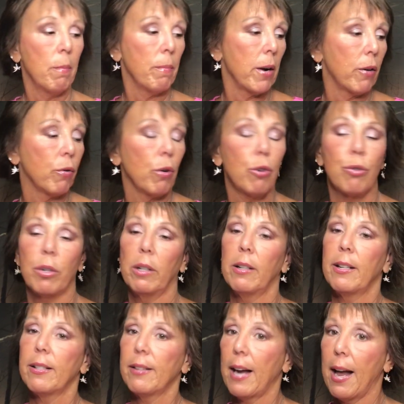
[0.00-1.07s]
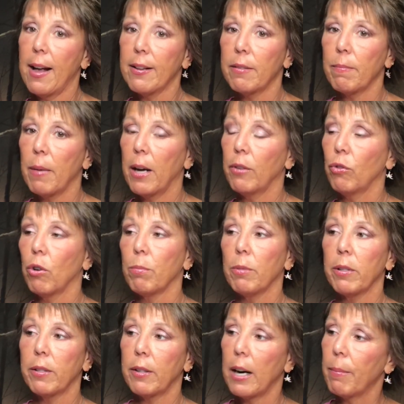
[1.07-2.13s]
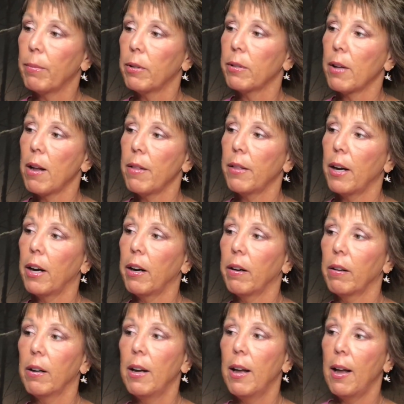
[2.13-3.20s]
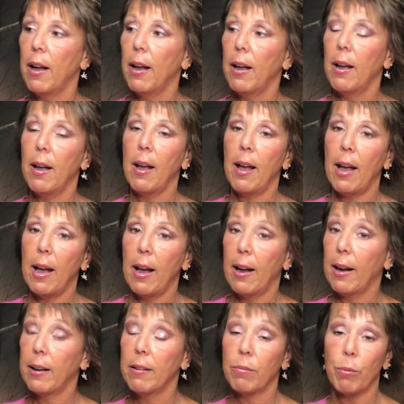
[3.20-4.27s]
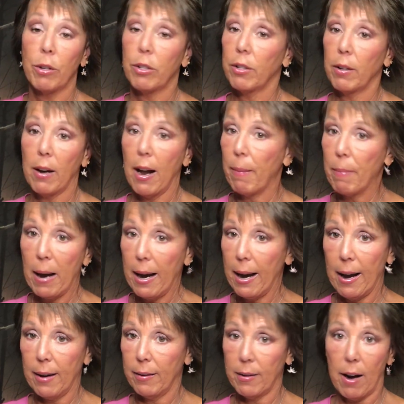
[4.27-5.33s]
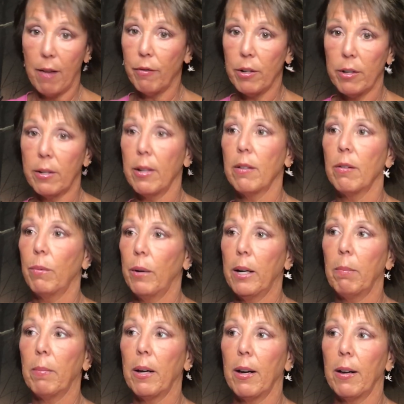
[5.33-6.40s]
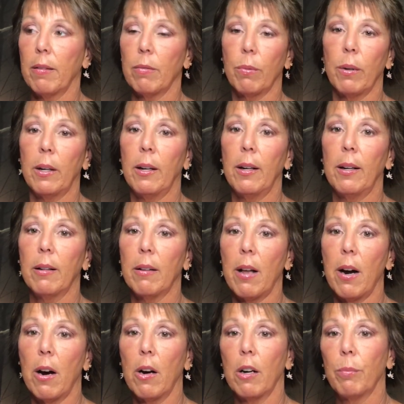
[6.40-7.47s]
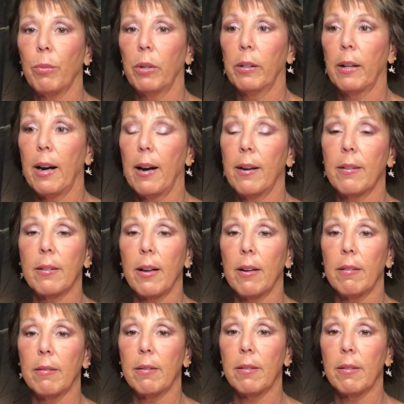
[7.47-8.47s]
My grocery list has my normal staples on there. Eggs, which I buy eggs every single week because we eat a lot of hard-boiled eggs, and